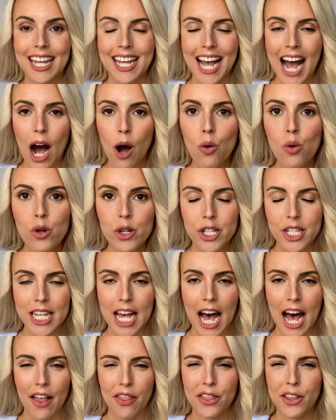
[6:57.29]

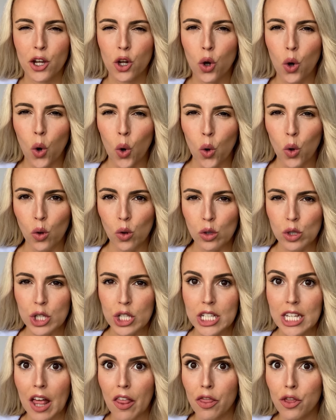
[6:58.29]
causa, the
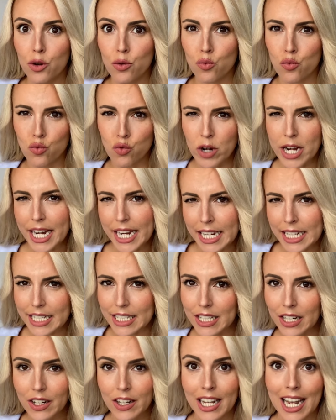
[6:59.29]
cause, the
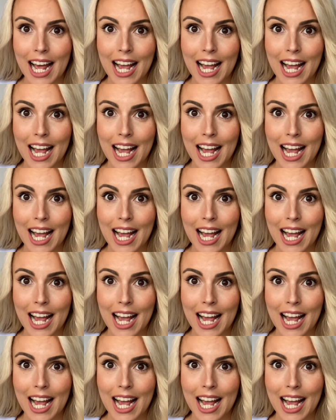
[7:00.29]
reason,